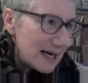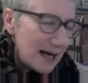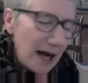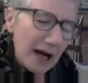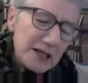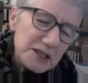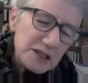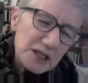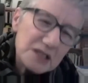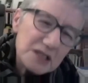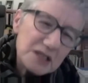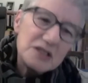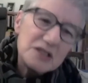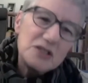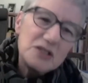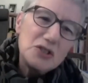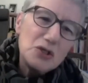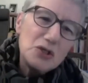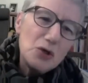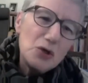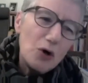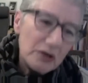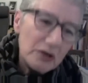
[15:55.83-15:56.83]
I just
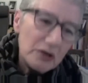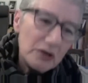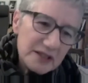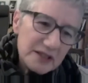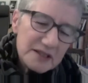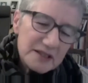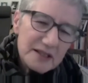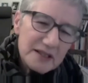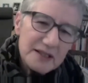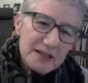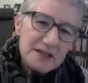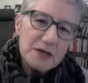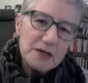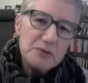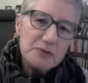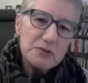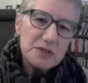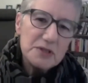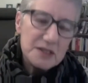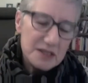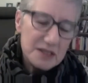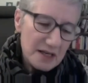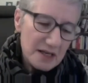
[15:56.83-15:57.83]
honestly
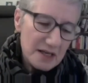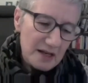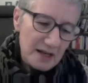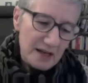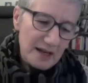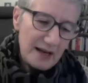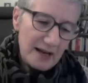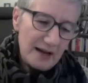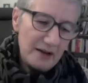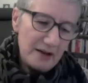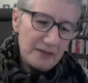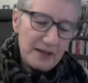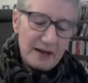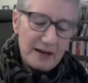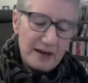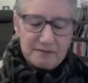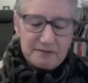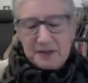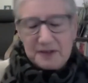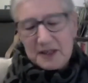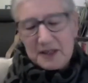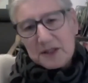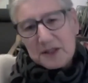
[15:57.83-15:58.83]
don't see how that
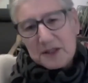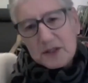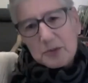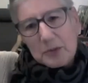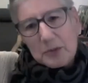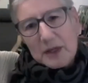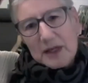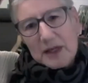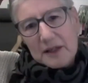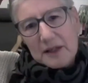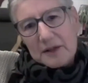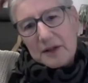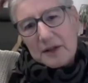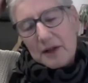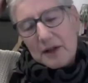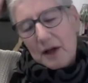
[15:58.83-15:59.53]
fits with